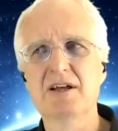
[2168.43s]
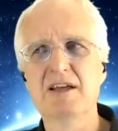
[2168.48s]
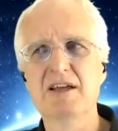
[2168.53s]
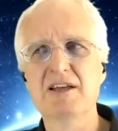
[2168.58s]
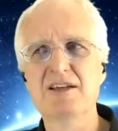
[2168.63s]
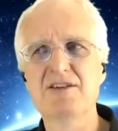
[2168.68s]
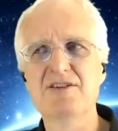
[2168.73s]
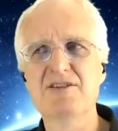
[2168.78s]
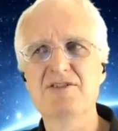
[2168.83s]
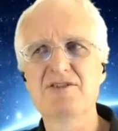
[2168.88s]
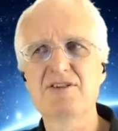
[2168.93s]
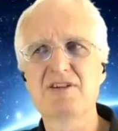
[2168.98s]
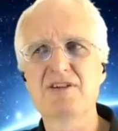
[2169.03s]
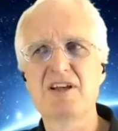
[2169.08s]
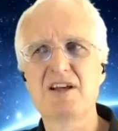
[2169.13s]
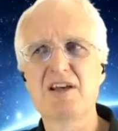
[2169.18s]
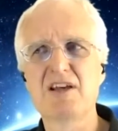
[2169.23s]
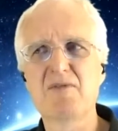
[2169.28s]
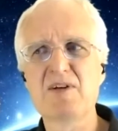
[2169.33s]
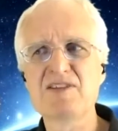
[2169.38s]
is
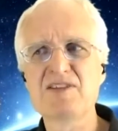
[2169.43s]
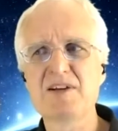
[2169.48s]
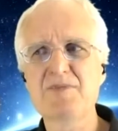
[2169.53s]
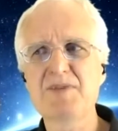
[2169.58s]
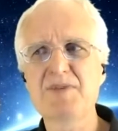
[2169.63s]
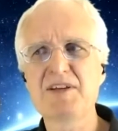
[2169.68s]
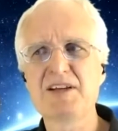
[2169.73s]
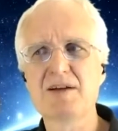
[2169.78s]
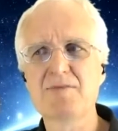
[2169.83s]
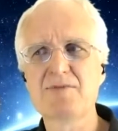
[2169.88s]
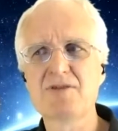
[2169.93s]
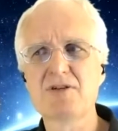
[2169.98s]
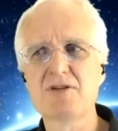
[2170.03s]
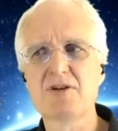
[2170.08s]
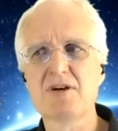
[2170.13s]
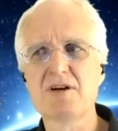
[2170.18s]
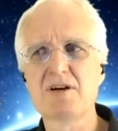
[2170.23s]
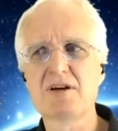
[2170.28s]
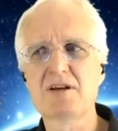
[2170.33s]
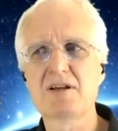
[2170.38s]
when something comes
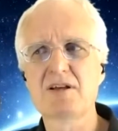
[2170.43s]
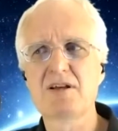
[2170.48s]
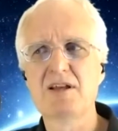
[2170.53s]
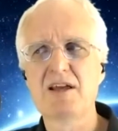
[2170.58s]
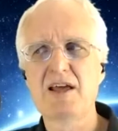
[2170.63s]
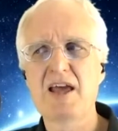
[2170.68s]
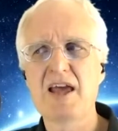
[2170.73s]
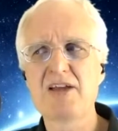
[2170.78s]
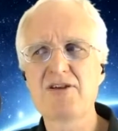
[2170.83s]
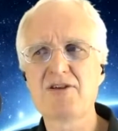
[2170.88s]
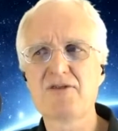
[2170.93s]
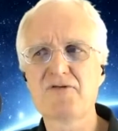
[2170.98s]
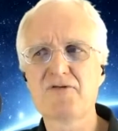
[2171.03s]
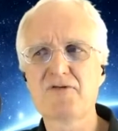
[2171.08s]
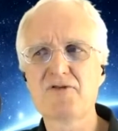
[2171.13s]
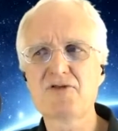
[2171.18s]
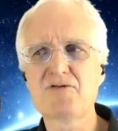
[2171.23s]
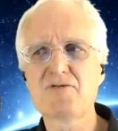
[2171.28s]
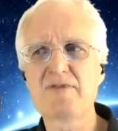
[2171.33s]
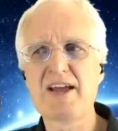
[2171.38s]
along and your
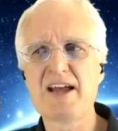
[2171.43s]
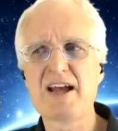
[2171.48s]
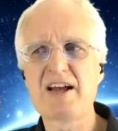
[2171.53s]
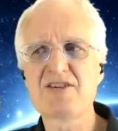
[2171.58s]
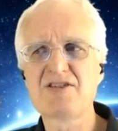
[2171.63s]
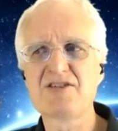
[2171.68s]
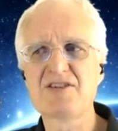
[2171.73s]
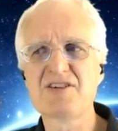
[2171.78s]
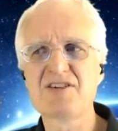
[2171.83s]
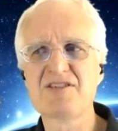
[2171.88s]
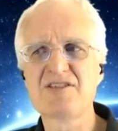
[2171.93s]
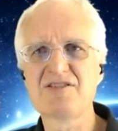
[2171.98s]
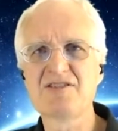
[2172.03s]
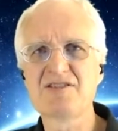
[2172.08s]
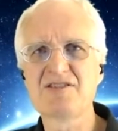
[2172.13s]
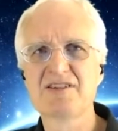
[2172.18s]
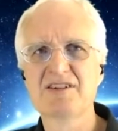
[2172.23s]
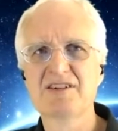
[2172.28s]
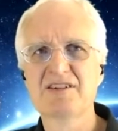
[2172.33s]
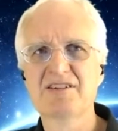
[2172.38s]
first reaction
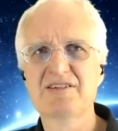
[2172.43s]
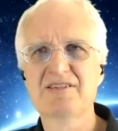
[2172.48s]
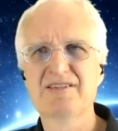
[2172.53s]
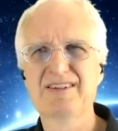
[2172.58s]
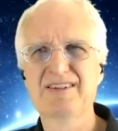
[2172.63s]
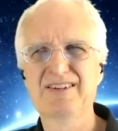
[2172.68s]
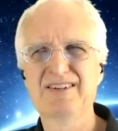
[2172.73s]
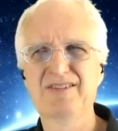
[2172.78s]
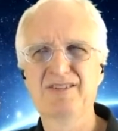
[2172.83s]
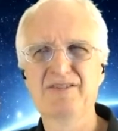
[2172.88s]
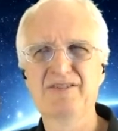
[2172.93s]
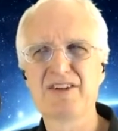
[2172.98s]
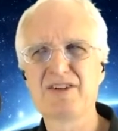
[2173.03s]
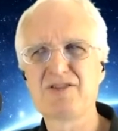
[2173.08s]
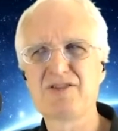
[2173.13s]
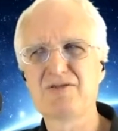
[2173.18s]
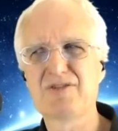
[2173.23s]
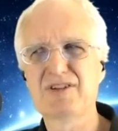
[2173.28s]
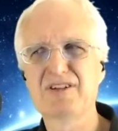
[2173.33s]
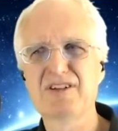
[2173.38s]
is, I don't know if
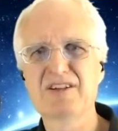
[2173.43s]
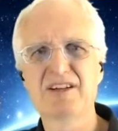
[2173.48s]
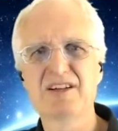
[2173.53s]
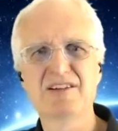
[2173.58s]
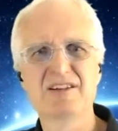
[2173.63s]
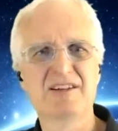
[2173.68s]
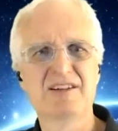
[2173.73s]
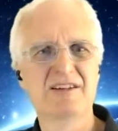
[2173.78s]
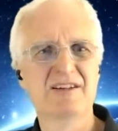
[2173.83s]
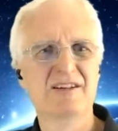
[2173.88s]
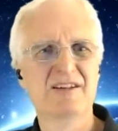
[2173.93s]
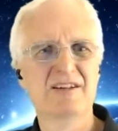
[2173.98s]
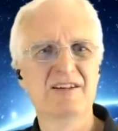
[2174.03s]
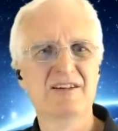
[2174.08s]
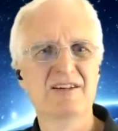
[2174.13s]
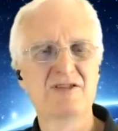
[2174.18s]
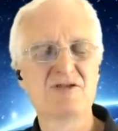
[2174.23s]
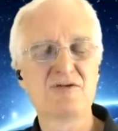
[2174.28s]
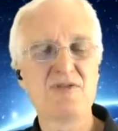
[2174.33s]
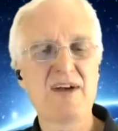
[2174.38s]
that's really it.
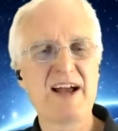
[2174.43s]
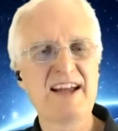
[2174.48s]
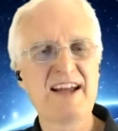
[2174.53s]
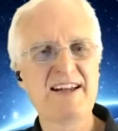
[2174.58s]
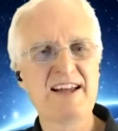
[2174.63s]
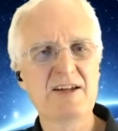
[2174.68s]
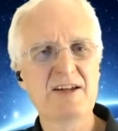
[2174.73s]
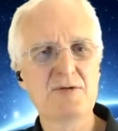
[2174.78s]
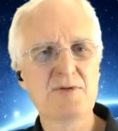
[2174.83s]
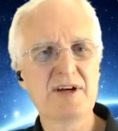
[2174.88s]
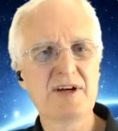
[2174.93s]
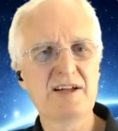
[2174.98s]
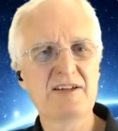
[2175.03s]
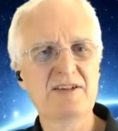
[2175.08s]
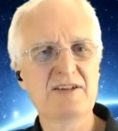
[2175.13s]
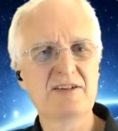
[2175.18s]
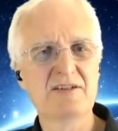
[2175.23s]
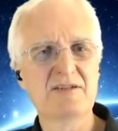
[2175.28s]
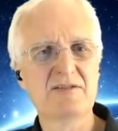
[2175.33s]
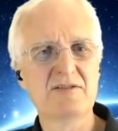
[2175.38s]
Try it anyway,
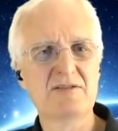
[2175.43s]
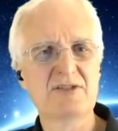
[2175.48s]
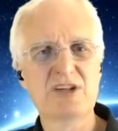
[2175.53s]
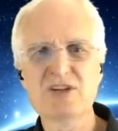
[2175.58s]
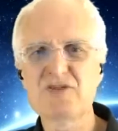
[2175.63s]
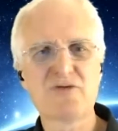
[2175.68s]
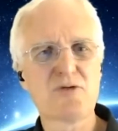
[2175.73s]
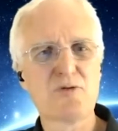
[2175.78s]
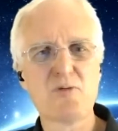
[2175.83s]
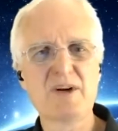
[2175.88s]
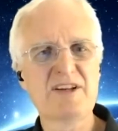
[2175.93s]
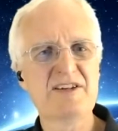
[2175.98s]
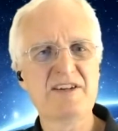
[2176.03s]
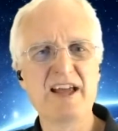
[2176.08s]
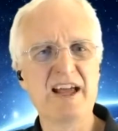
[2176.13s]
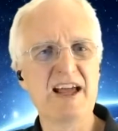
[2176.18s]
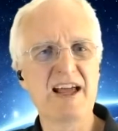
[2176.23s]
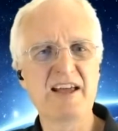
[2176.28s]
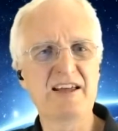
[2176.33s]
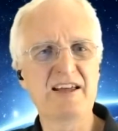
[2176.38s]
just for one
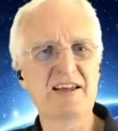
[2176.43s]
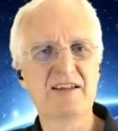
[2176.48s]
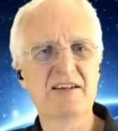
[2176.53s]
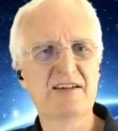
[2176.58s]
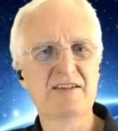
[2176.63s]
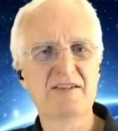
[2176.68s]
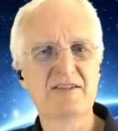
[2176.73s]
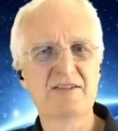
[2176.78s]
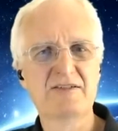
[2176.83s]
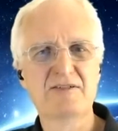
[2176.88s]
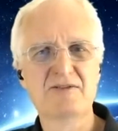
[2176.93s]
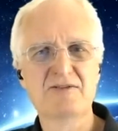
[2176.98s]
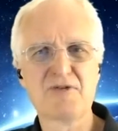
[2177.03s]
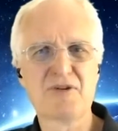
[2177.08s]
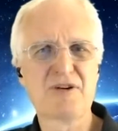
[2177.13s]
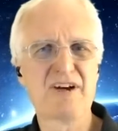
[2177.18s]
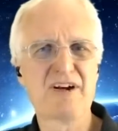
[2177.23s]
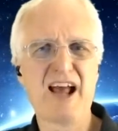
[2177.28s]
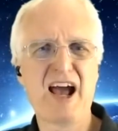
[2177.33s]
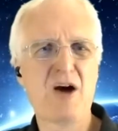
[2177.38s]
day,
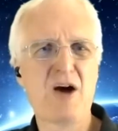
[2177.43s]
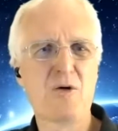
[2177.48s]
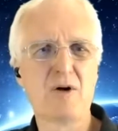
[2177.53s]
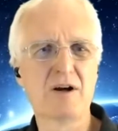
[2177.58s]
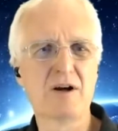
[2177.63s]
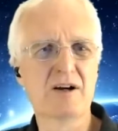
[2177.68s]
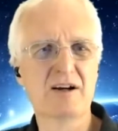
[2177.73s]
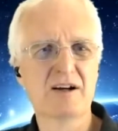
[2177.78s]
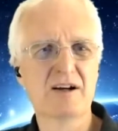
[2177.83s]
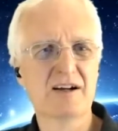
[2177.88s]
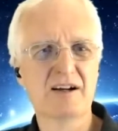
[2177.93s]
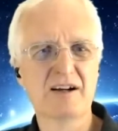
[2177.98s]
for an hour.